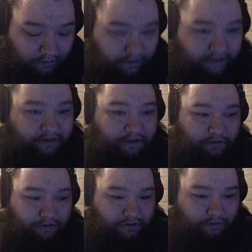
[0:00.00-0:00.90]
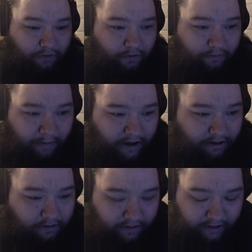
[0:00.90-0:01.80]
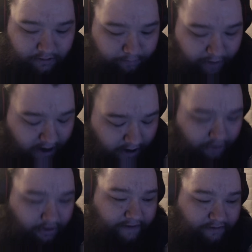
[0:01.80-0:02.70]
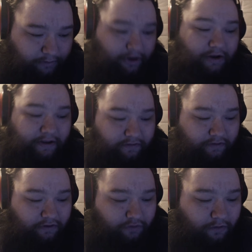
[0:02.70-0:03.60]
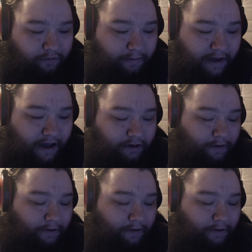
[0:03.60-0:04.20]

Lots of things wrong with my back. Like paragraphs and paragraphs of things wrong with my back.